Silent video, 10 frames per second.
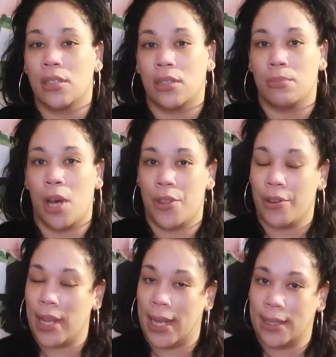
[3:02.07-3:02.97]
the
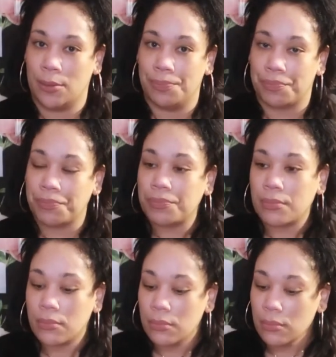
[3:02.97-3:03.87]
mother in.
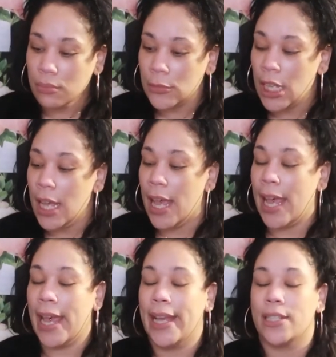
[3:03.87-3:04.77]

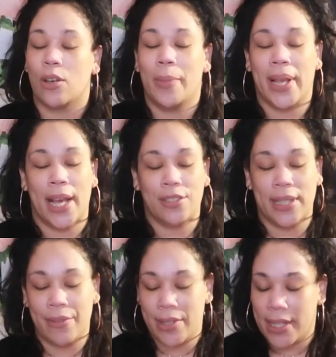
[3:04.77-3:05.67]
And oh my God, to
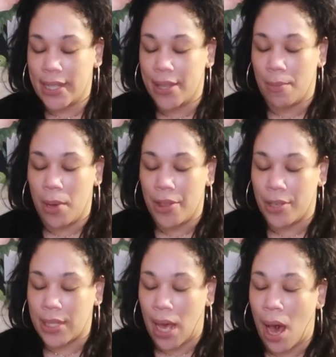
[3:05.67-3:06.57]
even see the
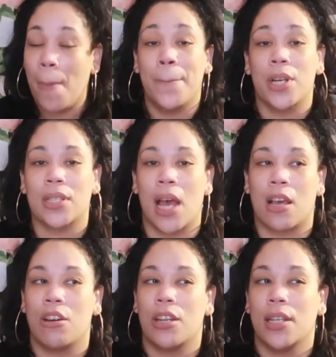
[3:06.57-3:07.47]
mother's outburst, I
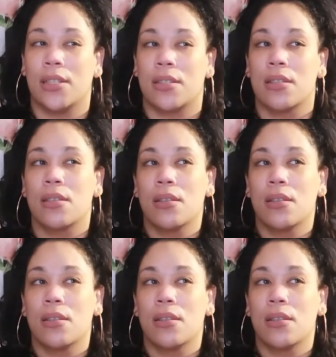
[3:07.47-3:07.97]
couldn't